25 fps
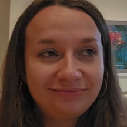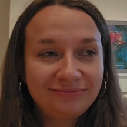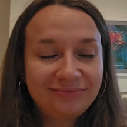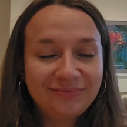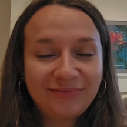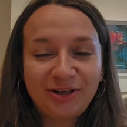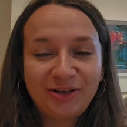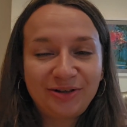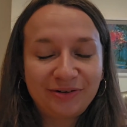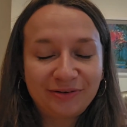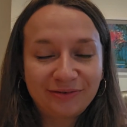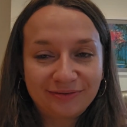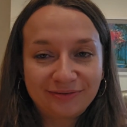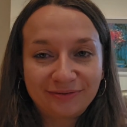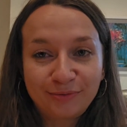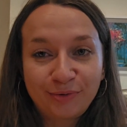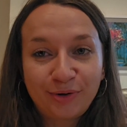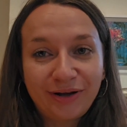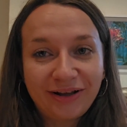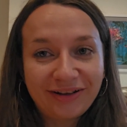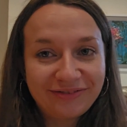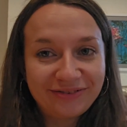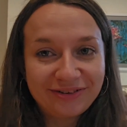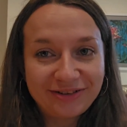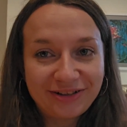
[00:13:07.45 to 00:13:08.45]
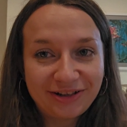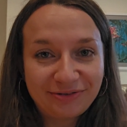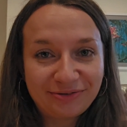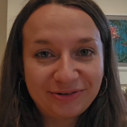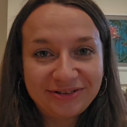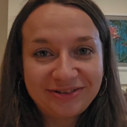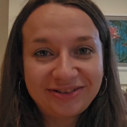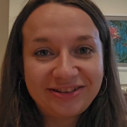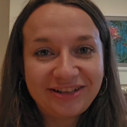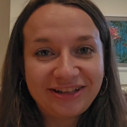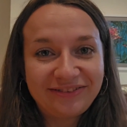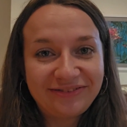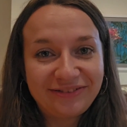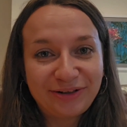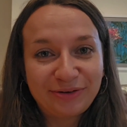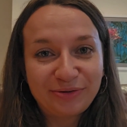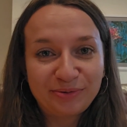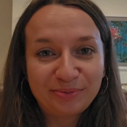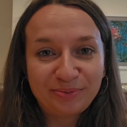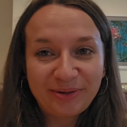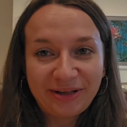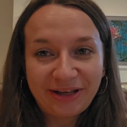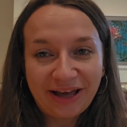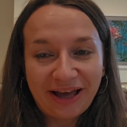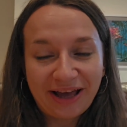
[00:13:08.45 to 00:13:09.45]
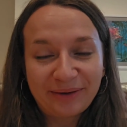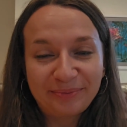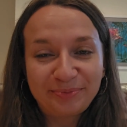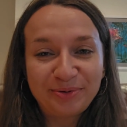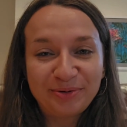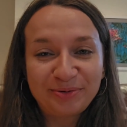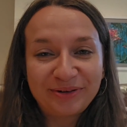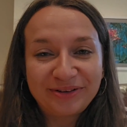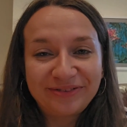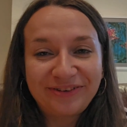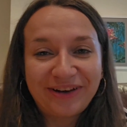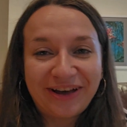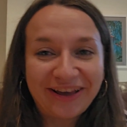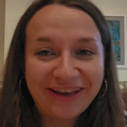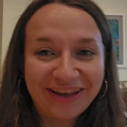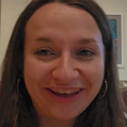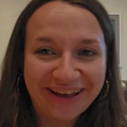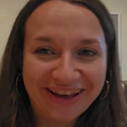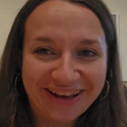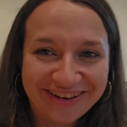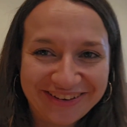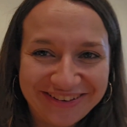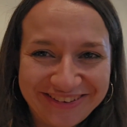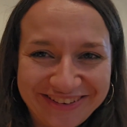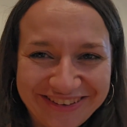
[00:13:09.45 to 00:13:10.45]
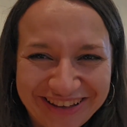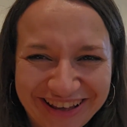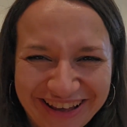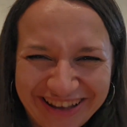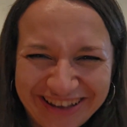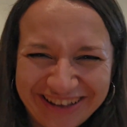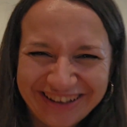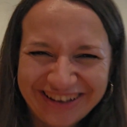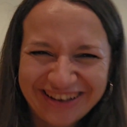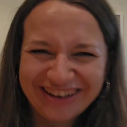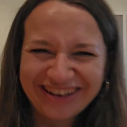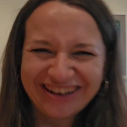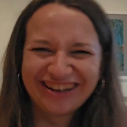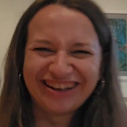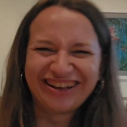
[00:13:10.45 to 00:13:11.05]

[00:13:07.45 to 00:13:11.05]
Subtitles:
you know, whatever they receive, they will be happy with, I think.